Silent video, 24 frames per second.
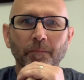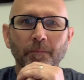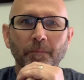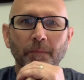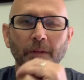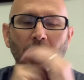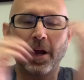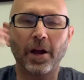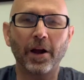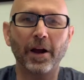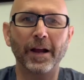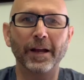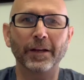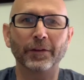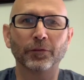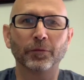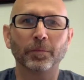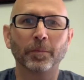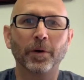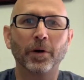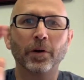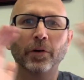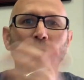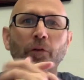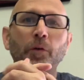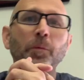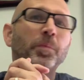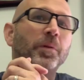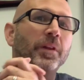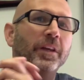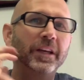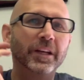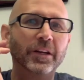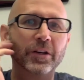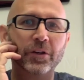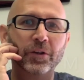All right, small group
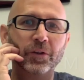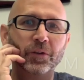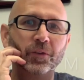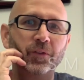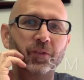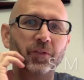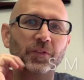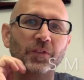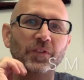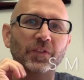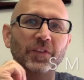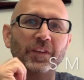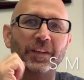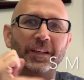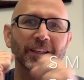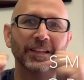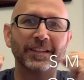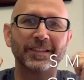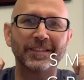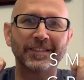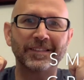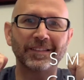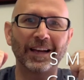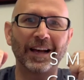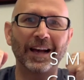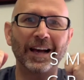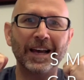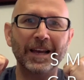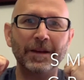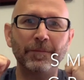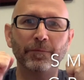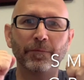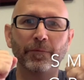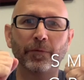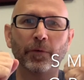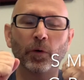leaders, it's
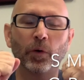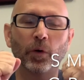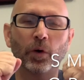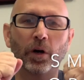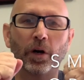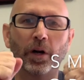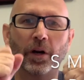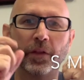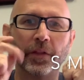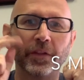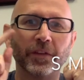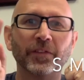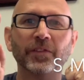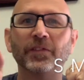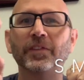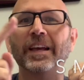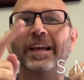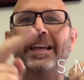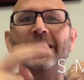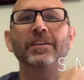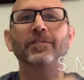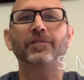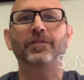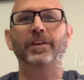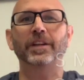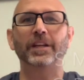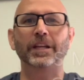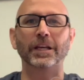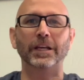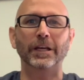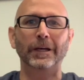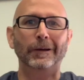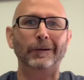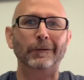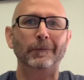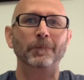time for the second
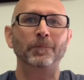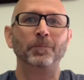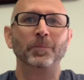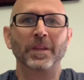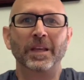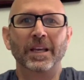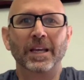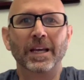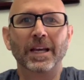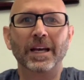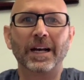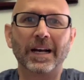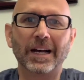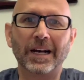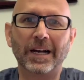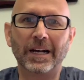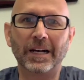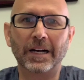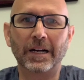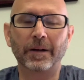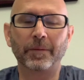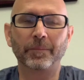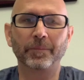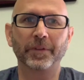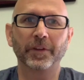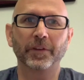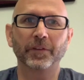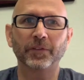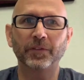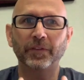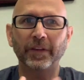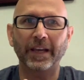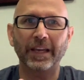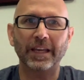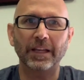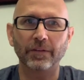video. This
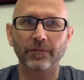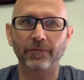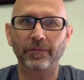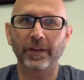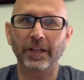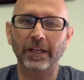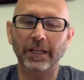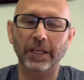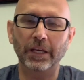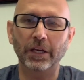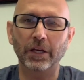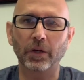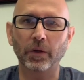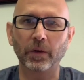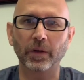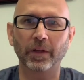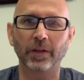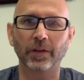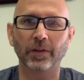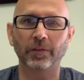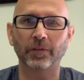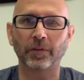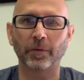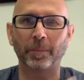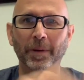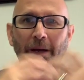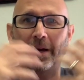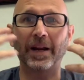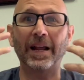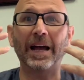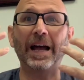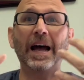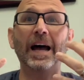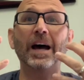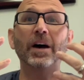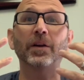second video is about
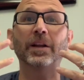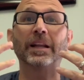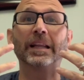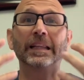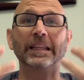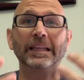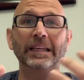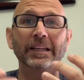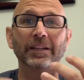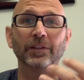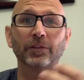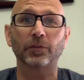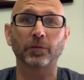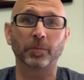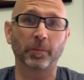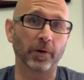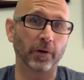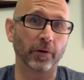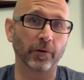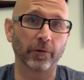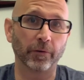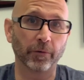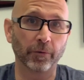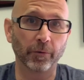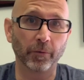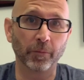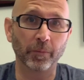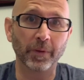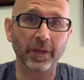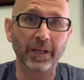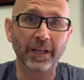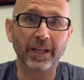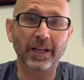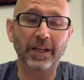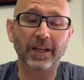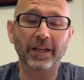how to lead a small group.
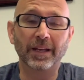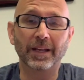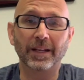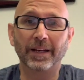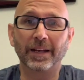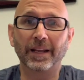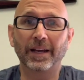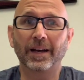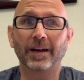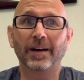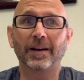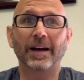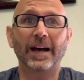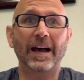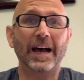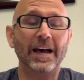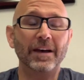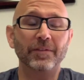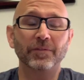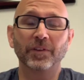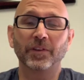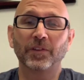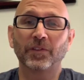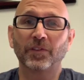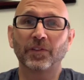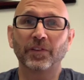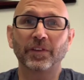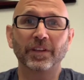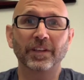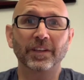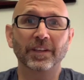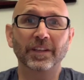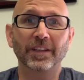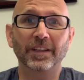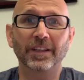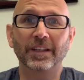Now,
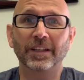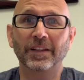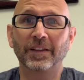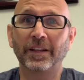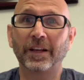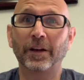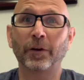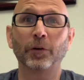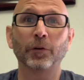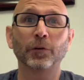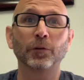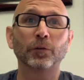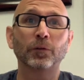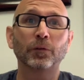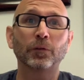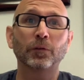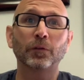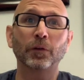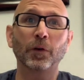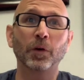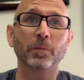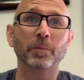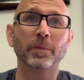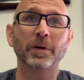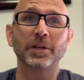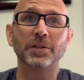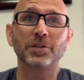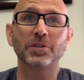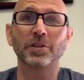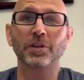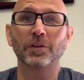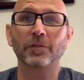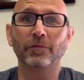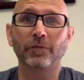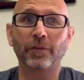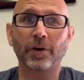obviously, there is so much
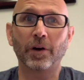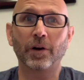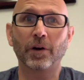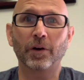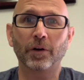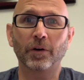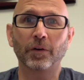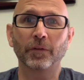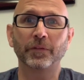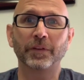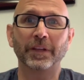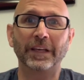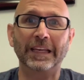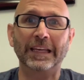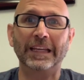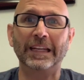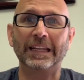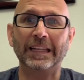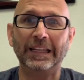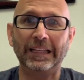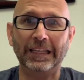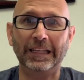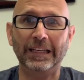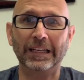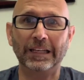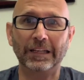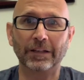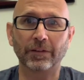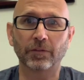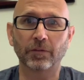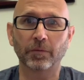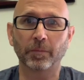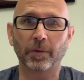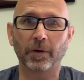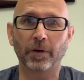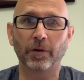involved in leading a
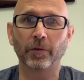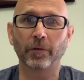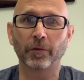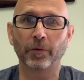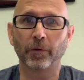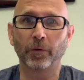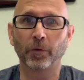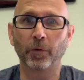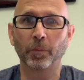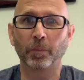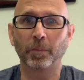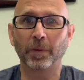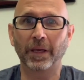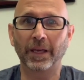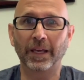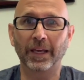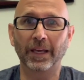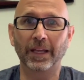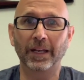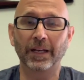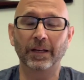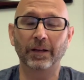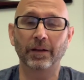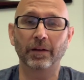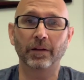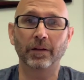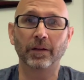small group, and